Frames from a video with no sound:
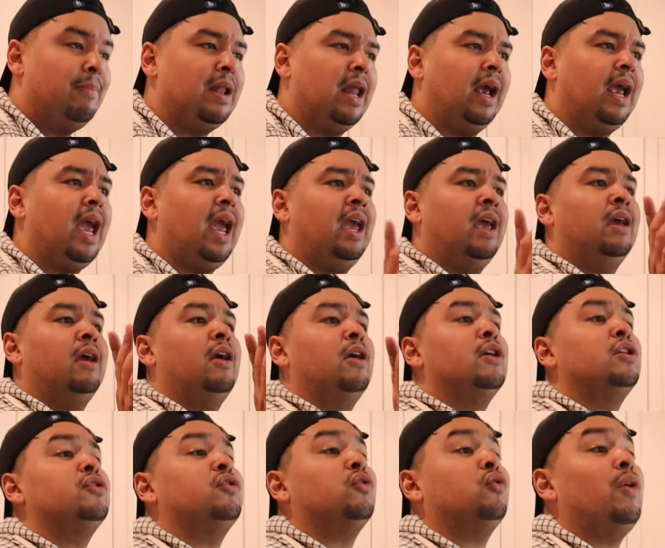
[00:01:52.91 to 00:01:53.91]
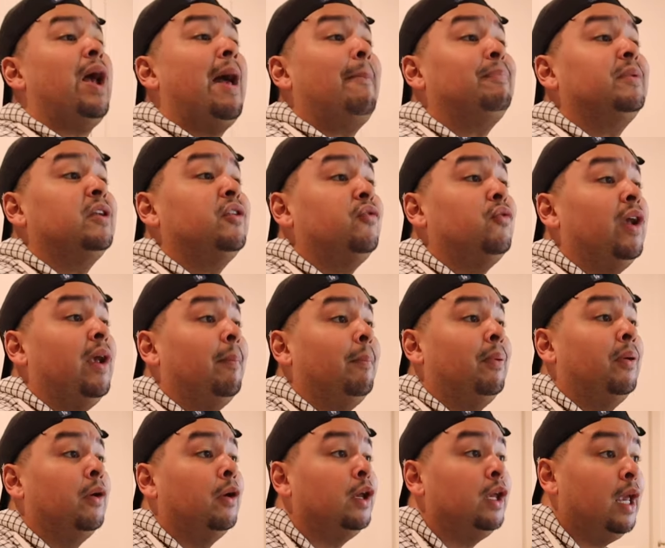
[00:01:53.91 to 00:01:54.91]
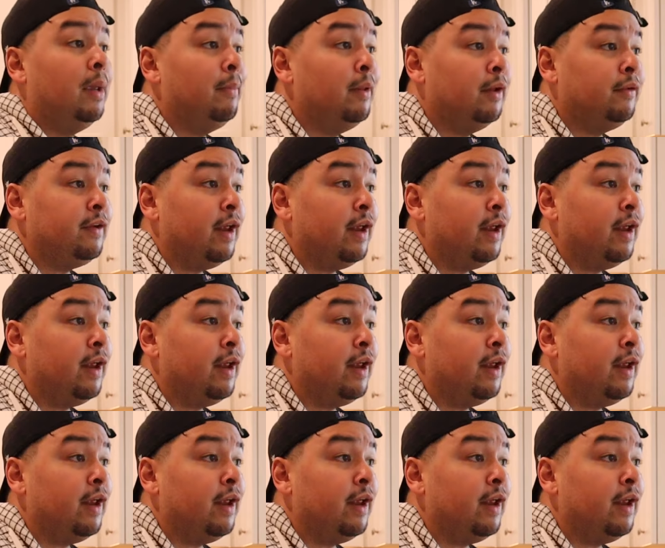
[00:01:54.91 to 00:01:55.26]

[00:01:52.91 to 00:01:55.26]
Be like, hey, scrap the shrimp, give me the